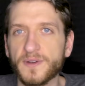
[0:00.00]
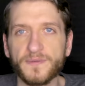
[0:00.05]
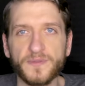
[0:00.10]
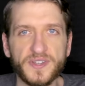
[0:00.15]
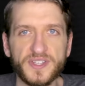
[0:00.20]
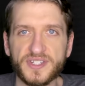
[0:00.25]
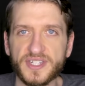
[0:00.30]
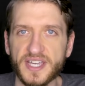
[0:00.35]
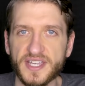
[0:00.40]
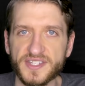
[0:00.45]
a
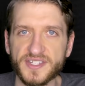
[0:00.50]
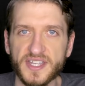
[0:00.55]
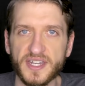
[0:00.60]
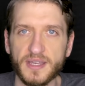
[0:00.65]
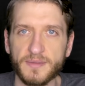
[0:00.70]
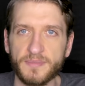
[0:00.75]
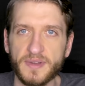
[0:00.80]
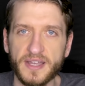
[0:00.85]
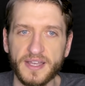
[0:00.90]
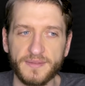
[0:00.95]
freestyle
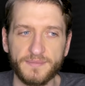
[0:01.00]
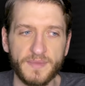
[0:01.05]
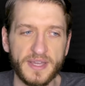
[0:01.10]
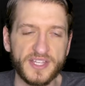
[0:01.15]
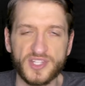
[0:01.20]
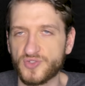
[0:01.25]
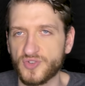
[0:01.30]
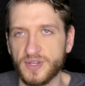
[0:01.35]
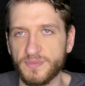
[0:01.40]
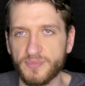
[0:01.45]
setup. I,
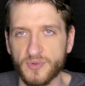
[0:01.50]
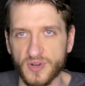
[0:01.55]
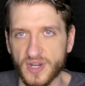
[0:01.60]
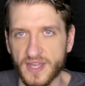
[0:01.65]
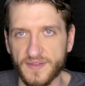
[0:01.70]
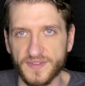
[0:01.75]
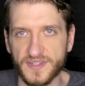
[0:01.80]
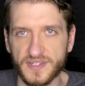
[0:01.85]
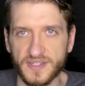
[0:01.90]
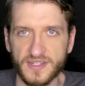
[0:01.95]
my street board
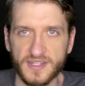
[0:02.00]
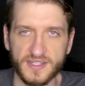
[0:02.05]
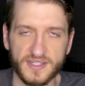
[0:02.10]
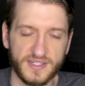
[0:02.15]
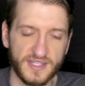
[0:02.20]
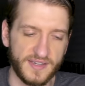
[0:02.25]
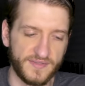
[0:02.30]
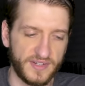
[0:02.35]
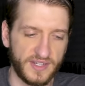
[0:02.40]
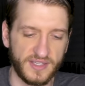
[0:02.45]
obviously
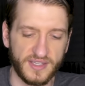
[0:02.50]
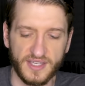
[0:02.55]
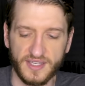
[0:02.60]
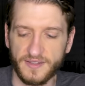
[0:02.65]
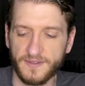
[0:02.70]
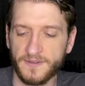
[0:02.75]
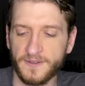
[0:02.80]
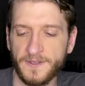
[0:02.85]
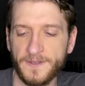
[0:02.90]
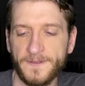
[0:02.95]
doesn't have any of
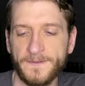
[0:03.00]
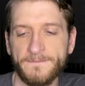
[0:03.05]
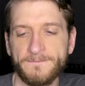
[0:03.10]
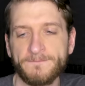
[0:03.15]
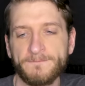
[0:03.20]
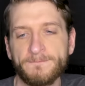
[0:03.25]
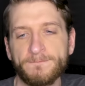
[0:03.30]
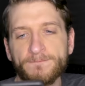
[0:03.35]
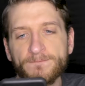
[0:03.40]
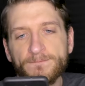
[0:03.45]
that.
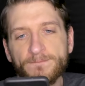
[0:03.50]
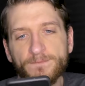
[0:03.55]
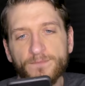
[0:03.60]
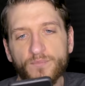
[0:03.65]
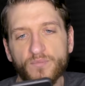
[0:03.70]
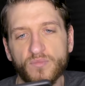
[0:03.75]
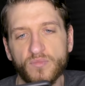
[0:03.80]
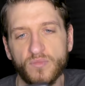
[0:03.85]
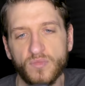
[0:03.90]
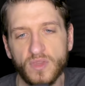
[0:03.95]

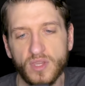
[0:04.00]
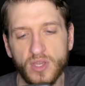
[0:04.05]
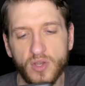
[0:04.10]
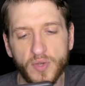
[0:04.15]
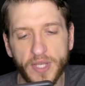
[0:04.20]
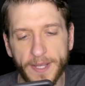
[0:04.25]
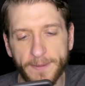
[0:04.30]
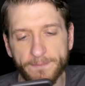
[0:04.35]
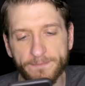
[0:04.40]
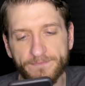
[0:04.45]

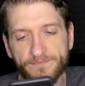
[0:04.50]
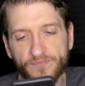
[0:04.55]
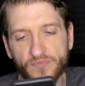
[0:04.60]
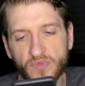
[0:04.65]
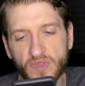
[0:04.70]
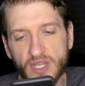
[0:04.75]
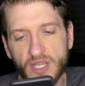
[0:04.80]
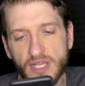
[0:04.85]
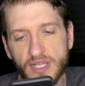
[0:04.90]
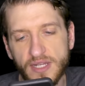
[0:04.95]
Okay.
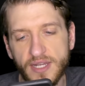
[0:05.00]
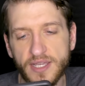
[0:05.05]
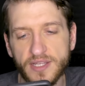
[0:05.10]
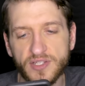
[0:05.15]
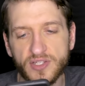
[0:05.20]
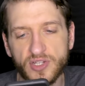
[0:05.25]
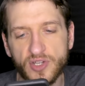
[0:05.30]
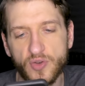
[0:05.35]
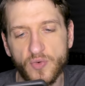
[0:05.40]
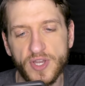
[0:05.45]

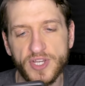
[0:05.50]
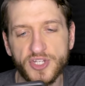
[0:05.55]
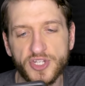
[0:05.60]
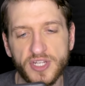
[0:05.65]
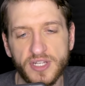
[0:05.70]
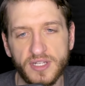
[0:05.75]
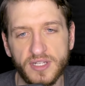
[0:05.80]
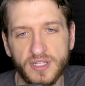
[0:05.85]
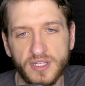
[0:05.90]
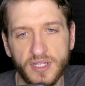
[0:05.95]
Next
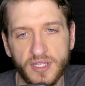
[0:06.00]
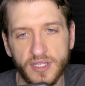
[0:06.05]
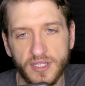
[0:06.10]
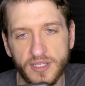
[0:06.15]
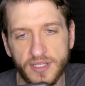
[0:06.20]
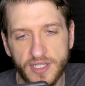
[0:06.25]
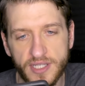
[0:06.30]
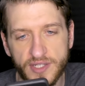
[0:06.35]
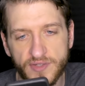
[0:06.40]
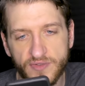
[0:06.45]
question
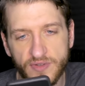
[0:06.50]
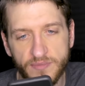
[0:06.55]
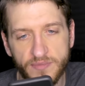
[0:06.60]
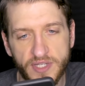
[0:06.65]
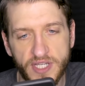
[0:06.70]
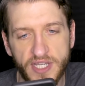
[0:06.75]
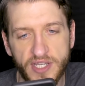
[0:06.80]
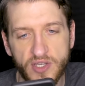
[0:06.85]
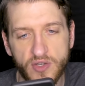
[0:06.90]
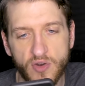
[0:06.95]
is from
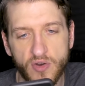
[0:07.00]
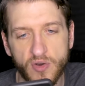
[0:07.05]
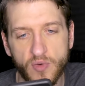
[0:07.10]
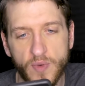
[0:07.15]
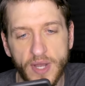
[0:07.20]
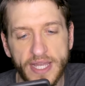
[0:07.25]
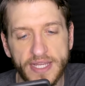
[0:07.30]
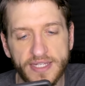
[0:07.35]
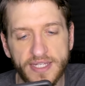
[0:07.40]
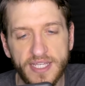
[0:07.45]
T Core
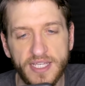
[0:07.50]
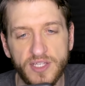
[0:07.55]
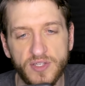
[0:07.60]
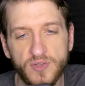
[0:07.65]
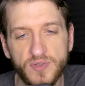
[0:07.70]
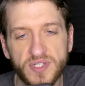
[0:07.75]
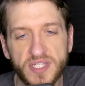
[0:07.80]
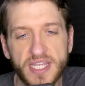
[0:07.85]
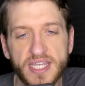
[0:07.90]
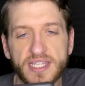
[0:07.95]
YT,
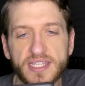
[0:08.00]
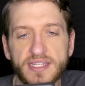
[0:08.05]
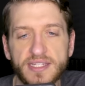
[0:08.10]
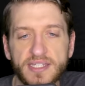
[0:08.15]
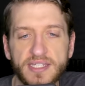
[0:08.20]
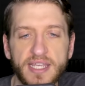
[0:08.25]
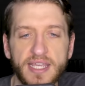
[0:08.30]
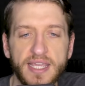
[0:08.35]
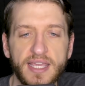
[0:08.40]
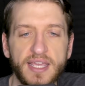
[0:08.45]
who
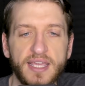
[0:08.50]
says,